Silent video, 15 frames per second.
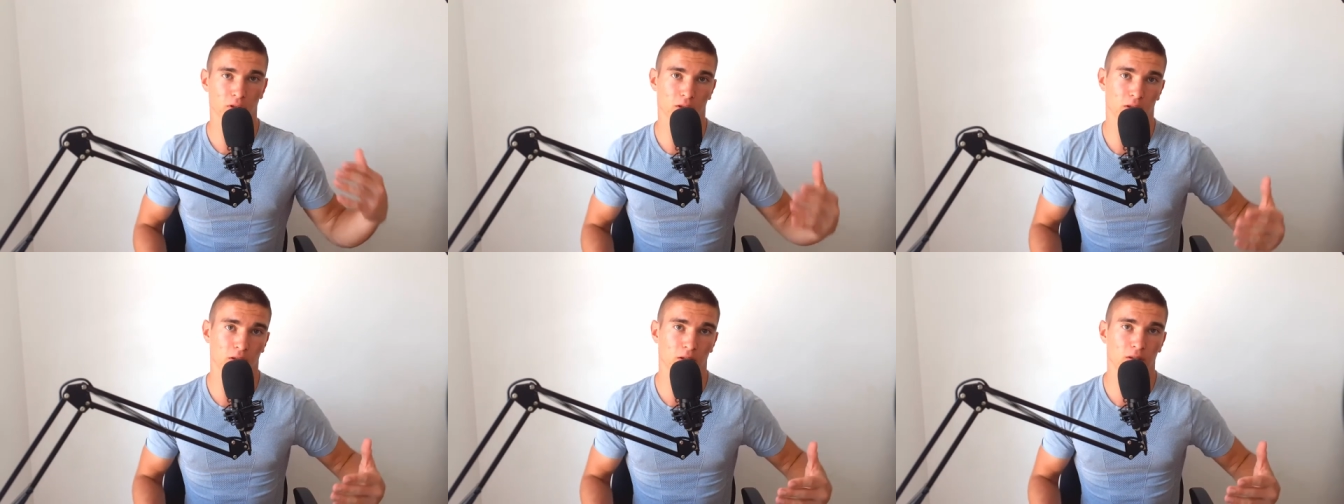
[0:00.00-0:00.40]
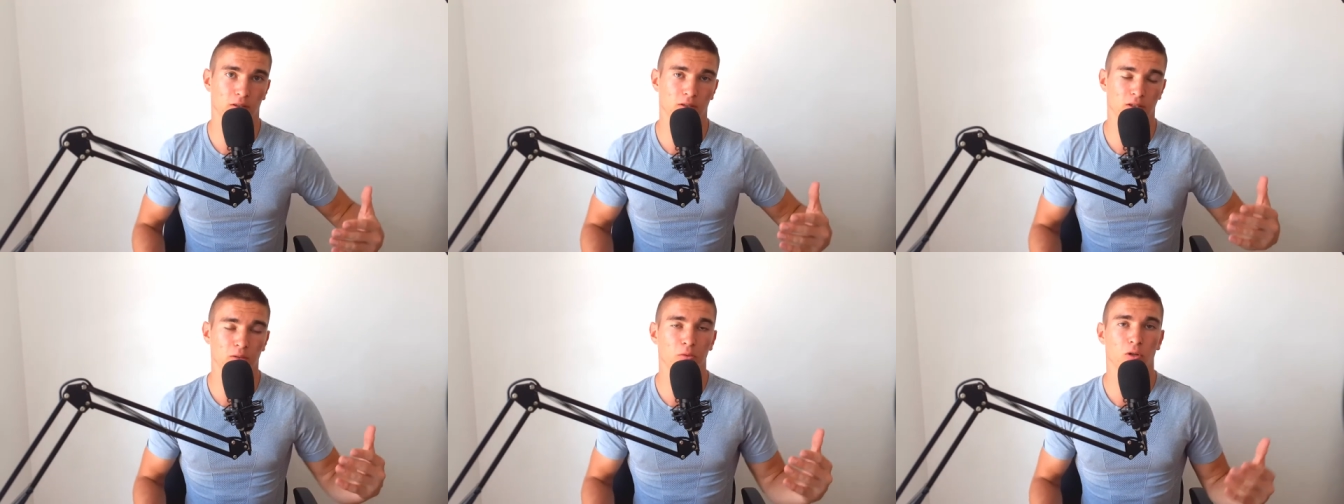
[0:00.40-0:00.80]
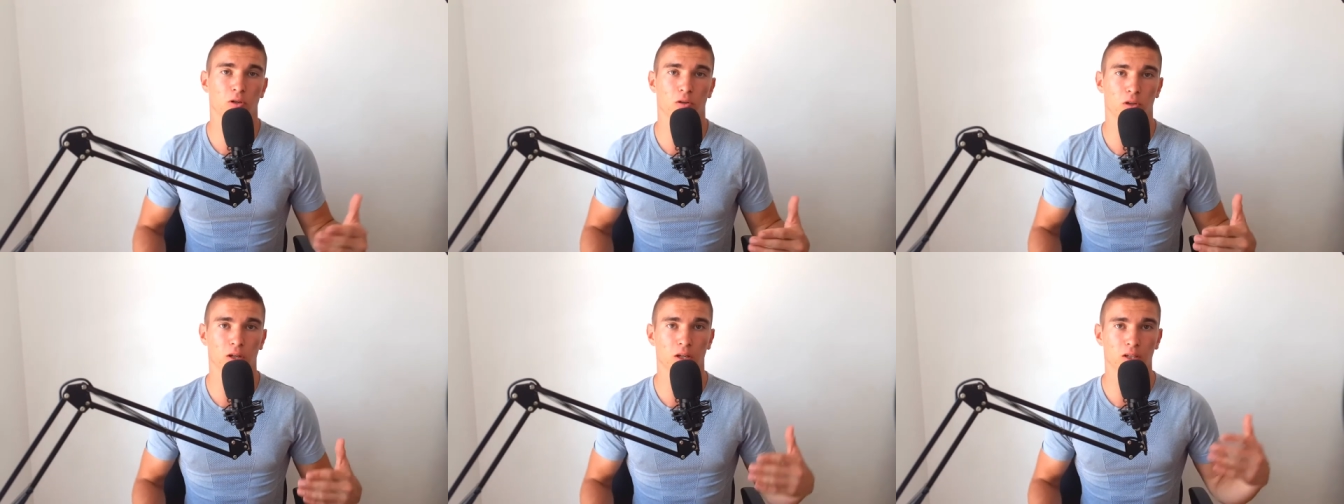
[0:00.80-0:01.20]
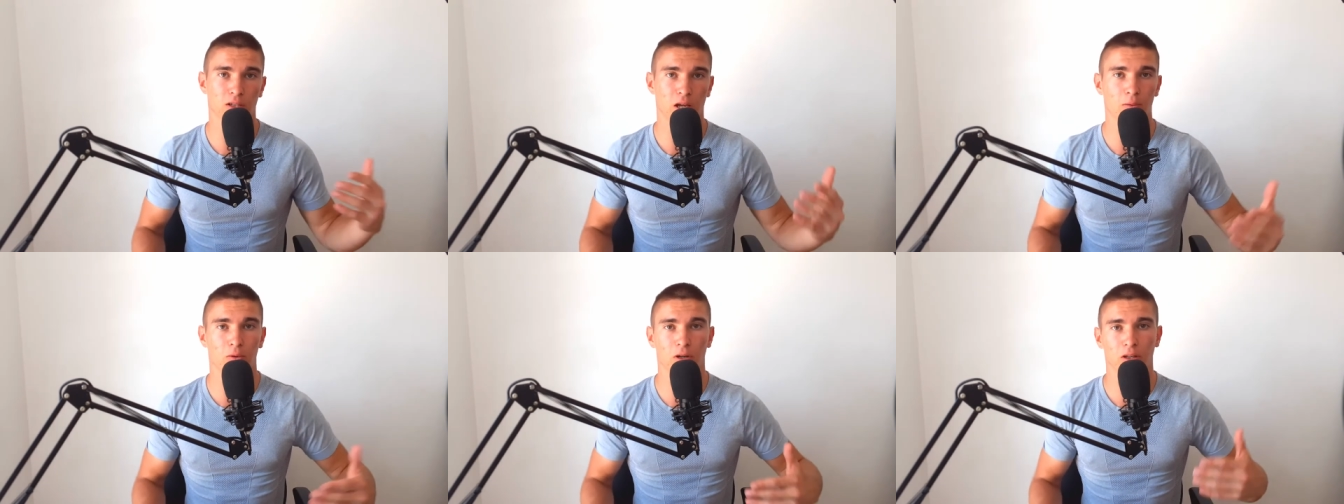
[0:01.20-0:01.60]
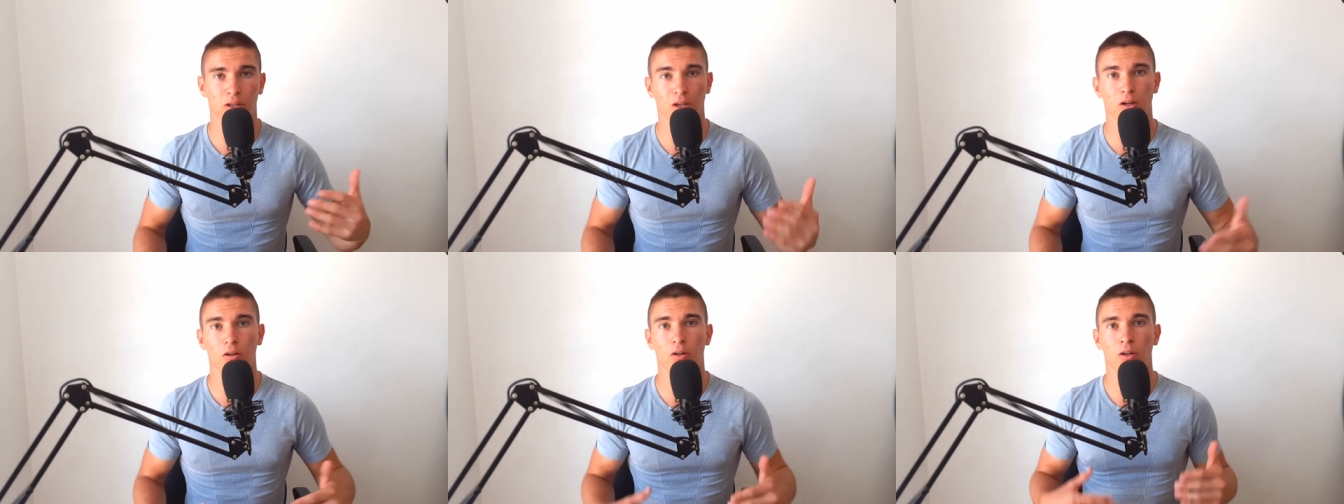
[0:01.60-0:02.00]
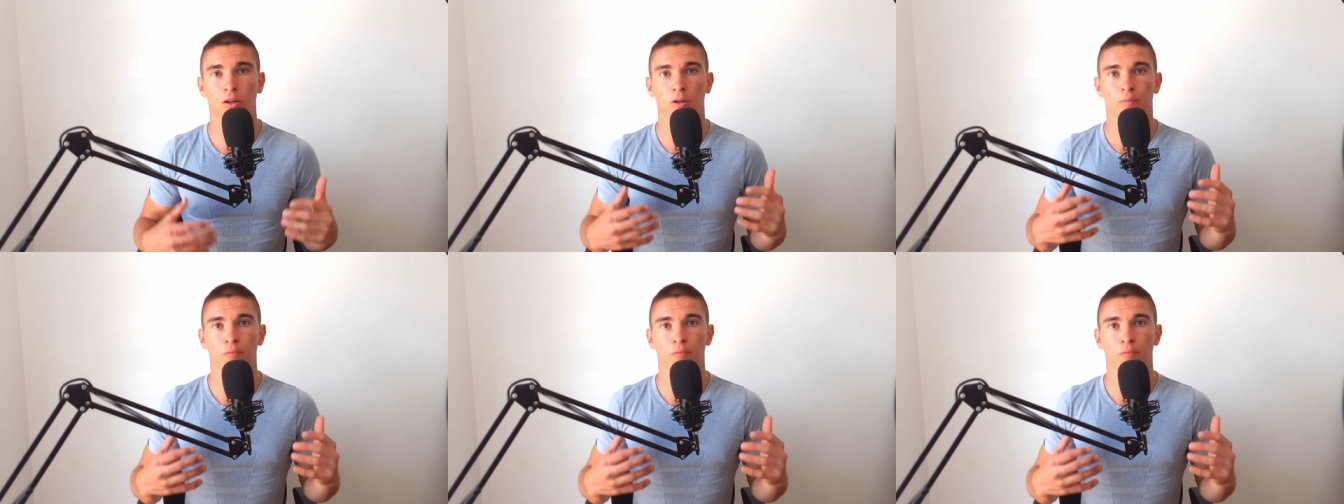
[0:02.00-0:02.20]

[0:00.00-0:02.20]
the similar thing is happening there